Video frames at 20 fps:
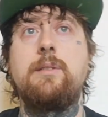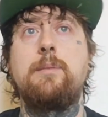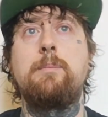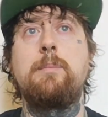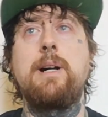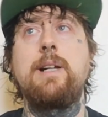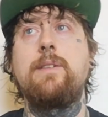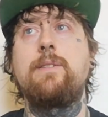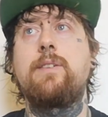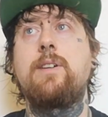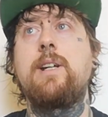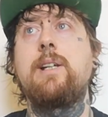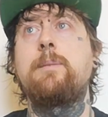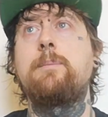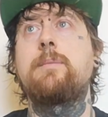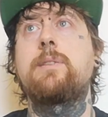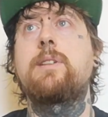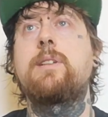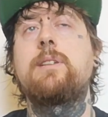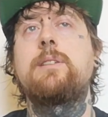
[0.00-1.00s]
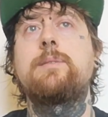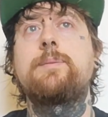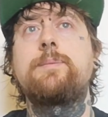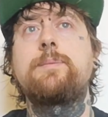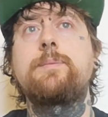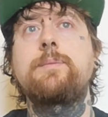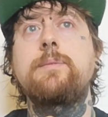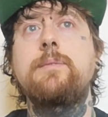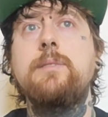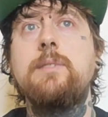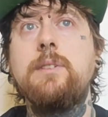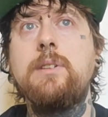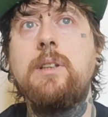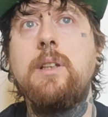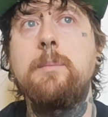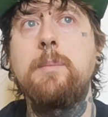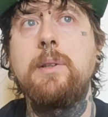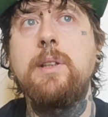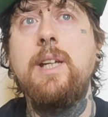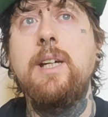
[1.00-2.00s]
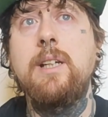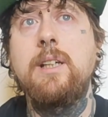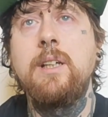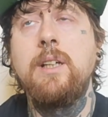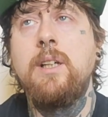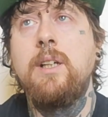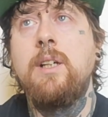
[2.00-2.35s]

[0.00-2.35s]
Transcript: mind frames. But yeah,